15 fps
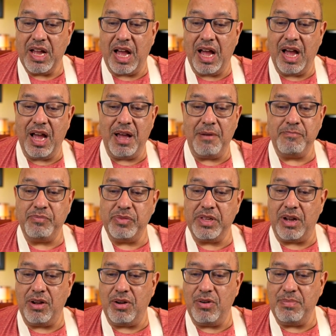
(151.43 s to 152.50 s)

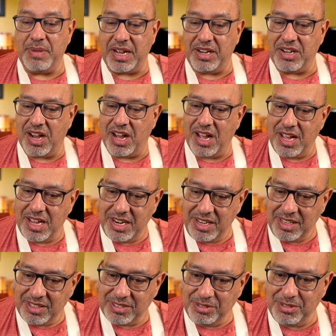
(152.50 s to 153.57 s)
oh my
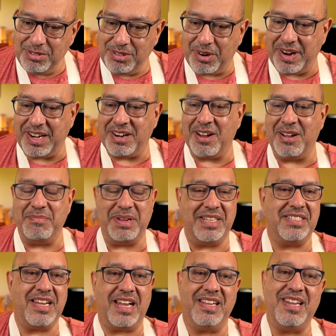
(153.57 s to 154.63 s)
God. Oh, great
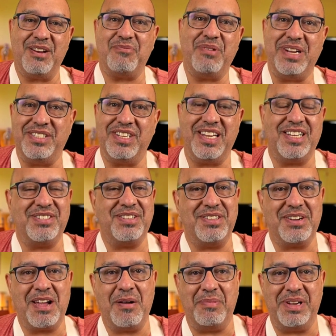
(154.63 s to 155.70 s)
comments. I can't wait to get to the
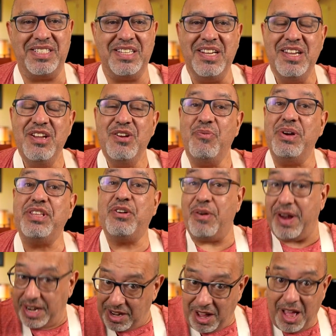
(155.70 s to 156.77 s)
comments. With
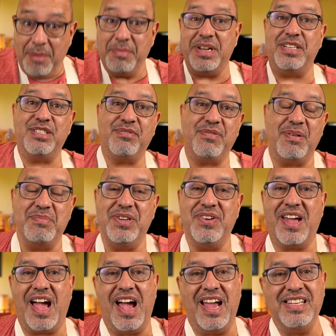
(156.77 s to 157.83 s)
great comments from you
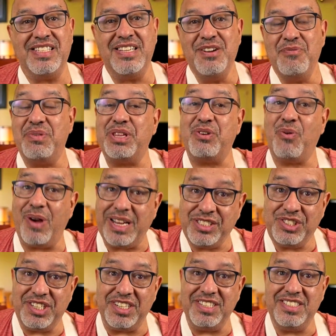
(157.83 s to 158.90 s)
guys, with
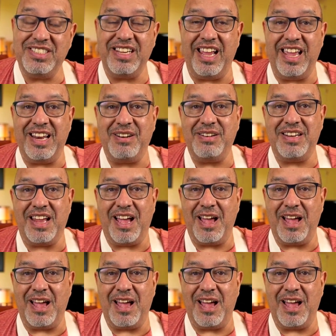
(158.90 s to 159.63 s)
questions and